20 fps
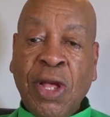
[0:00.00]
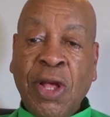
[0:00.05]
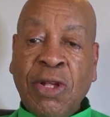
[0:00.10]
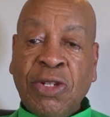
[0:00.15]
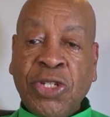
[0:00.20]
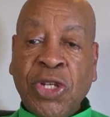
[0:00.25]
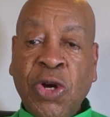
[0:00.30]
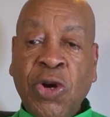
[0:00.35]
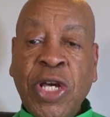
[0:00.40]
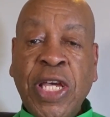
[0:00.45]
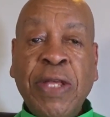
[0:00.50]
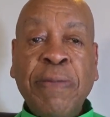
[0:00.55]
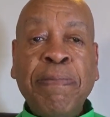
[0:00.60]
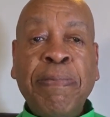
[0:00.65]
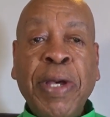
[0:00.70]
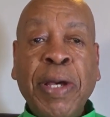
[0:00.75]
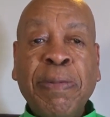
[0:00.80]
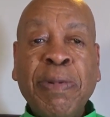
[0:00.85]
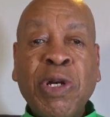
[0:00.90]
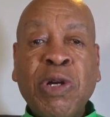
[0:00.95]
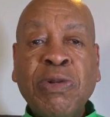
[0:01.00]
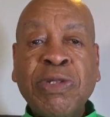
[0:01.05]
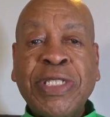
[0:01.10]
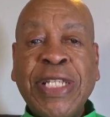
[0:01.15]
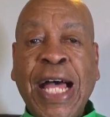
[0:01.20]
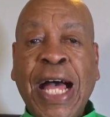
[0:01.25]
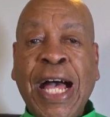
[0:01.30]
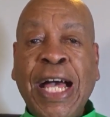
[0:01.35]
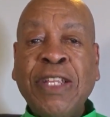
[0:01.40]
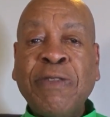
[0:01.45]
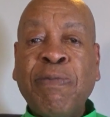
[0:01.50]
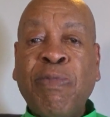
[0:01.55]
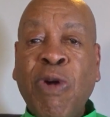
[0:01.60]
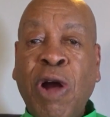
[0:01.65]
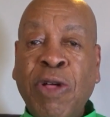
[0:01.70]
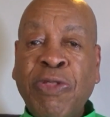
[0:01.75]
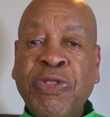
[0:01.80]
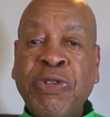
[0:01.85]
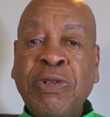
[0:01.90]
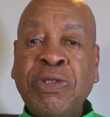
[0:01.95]
So, in biblical times,
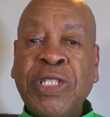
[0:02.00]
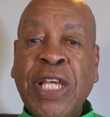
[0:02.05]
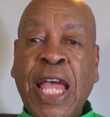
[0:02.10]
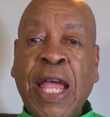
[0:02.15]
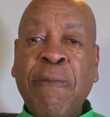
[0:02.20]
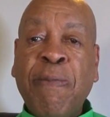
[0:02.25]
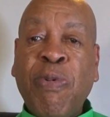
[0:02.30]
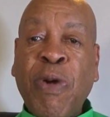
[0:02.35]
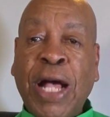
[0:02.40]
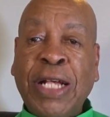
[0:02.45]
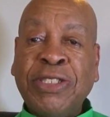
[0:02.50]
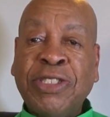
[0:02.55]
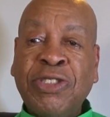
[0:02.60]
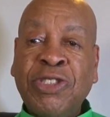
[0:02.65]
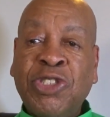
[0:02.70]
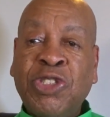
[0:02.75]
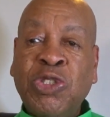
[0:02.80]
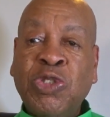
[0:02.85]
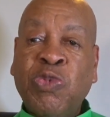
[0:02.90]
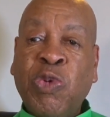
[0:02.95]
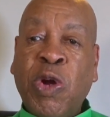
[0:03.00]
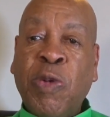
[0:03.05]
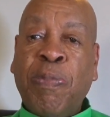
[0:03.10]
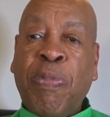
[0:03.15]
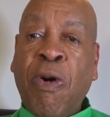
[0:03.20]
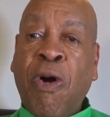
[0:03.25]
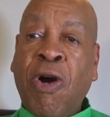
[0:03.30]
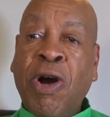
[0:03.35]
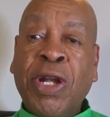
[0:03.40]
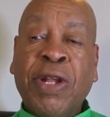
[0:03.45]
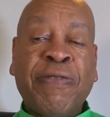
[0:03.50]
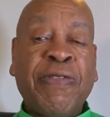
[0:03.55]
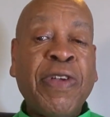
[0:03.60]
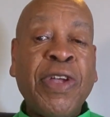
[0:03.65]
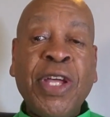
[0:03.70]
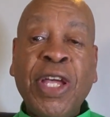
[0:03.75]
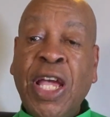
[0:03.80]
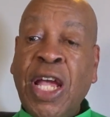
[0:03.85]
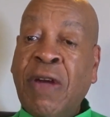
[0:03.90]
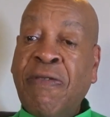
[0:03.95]
brothels and prostitutes were part of
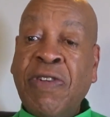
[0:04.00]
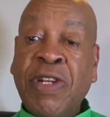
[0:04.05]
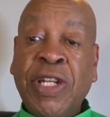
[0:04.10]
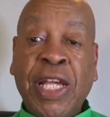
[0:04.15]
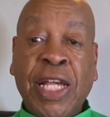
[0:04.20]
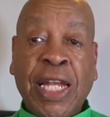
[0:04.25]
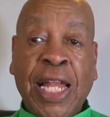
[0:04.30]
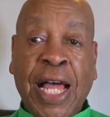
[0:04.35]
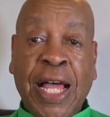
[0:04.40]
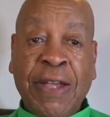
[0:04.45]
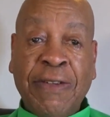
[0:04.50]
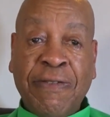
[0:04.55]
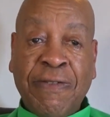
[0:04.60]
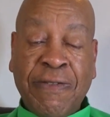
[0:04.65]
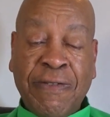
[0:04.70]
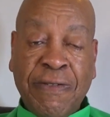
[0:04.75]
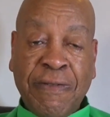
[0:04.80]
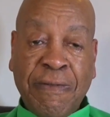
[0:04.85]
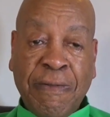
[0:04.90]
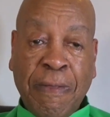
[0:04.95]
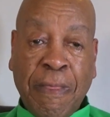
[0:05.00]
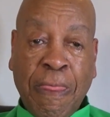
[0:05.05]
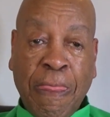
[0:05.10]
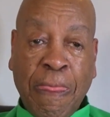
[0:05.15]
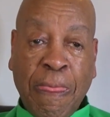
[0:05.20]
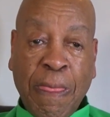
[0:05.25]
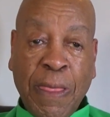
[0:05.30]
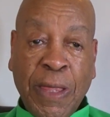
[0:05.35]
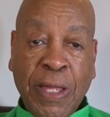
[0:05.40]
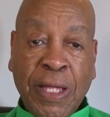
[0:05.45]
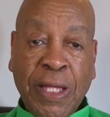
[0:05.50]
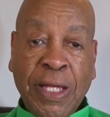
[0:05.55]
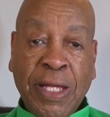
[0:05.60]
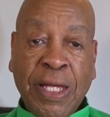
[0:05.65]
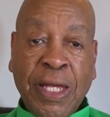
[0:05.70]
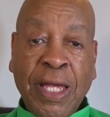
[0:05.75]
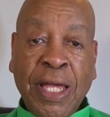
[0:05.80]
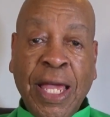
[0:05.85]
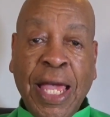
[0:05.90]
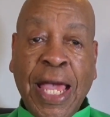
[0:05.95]
everyday life.
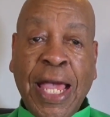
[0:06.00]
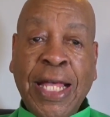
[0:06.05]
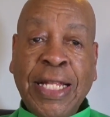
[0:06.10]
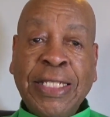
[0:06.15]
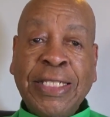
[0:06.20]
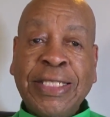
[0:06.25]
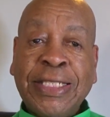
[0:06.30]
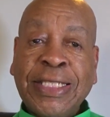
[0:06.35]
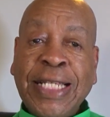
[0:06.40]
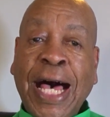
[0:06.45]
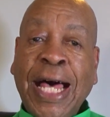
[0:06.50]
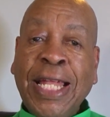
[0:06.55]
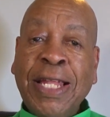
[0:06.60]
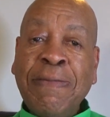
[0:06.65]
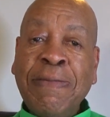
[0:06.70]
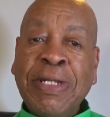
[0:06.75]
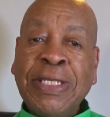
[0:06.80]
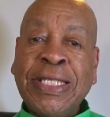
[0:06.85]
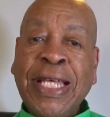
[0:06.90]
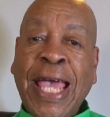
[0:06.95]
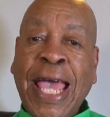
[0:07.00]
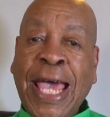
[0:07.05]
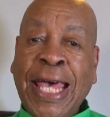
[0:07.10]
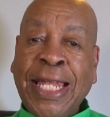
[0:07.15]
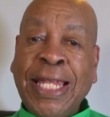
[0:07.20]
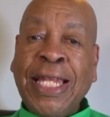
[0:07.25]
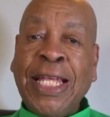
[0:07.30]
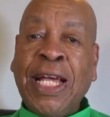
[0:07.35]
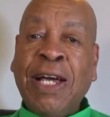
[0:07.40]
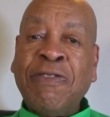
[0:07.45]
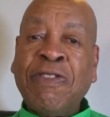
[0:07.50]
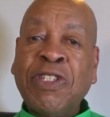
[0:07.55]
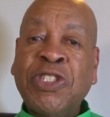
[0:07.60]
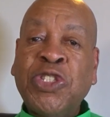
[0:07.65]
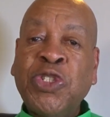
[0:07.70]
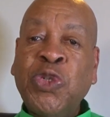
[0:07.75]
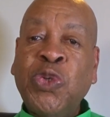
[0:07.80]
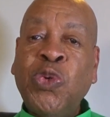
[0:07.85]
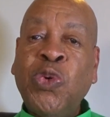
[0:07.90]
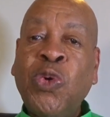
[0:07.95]
And Solomon's handling of the
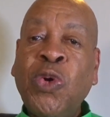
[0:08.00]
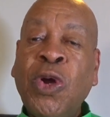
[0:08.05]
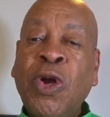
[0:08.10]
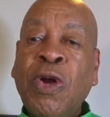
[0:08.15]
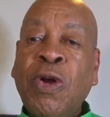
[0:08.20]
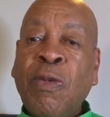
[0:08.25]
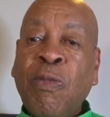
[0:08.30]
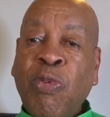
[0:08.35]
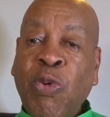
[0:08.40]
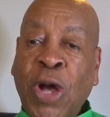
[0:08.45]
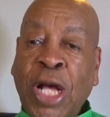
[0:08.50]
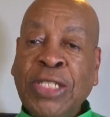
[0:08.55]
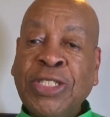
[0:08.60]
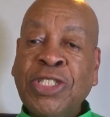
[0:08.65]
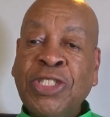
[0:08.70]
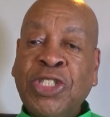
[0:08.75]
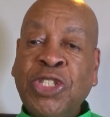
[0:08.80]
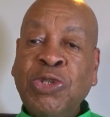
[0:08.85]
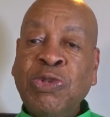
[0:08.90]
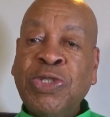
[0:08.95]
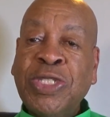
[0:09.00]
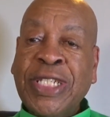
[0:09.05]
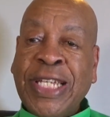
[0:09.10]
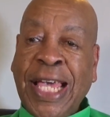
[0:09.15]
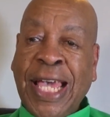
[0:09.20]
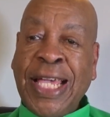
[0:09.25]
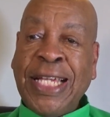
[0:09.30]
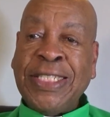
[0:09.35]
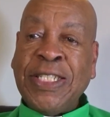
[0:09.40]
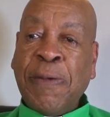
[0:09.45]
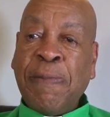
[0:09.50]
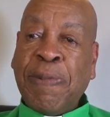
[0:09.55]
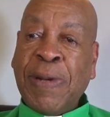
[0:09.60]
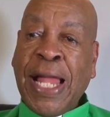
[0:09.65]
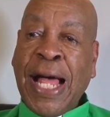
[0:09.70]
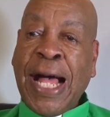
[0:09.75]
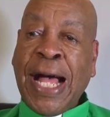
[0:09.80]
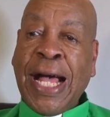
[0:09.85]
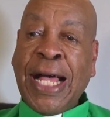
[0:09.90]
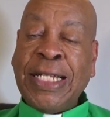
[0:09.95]
two prostitutes' case
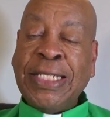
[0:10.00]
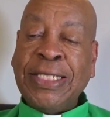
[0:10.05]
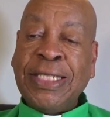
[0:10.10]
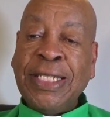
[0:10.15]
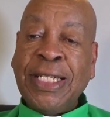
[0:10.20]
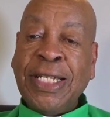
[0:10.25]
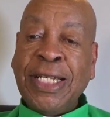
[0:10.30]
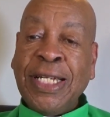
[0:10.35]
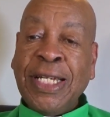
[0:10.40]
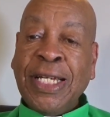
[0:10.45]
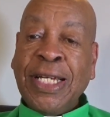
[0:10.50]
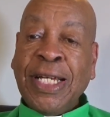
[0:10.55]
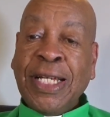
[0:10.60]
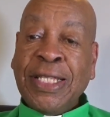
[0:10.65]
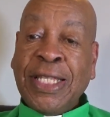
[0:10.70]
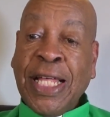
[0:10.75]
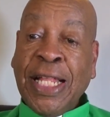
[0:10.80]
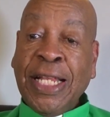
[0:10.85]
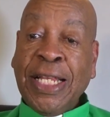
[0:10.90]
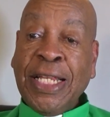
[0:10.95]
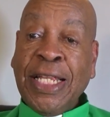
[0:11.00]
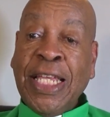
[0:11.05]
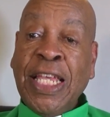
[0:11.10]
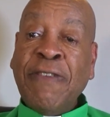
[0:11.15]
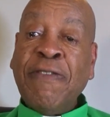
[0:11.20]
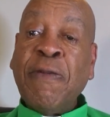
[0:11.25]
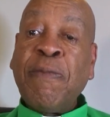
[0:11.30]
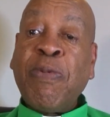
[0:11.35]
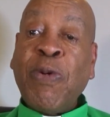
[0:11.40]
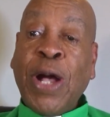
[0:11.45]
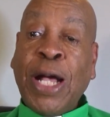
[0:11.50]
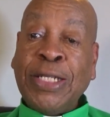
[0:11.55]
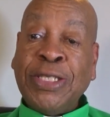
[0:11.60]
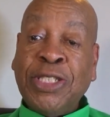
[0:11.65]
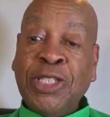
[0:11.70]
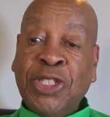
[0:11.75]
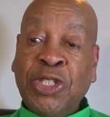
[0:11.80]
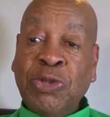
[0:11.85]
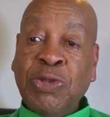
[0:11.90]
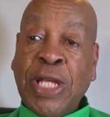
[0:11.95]
implies that even
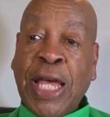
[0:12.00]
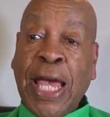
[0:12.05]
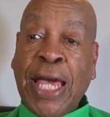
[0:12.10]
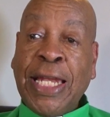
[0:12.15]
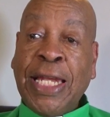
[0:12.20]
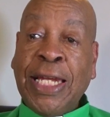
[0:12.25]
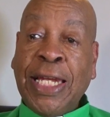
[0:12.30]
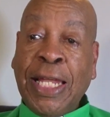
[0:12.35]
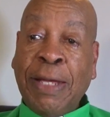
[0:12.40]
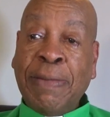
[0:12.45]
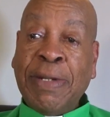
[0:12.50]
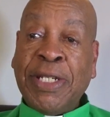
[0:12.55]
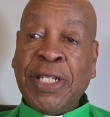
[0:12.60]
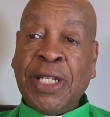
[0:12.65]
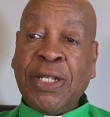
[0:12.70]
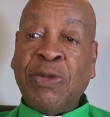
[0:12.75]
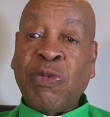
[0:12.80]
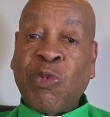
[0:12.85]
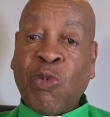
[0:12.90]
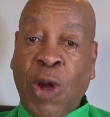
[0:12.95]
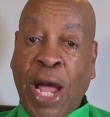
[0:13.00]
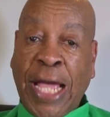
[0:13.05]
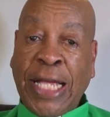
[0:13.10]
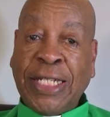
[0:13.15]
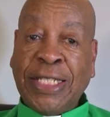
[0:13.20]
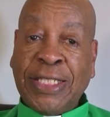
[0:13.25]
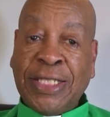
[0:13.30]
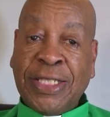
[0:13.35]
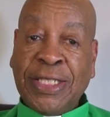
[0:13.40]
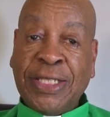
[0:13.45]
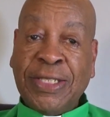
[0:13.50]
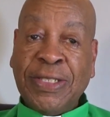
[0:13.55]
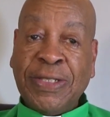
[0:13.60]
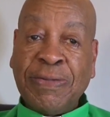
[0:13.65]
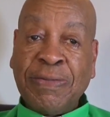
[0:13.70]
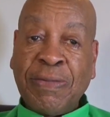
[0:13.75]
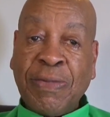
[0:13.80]
prostitutes had limited rights.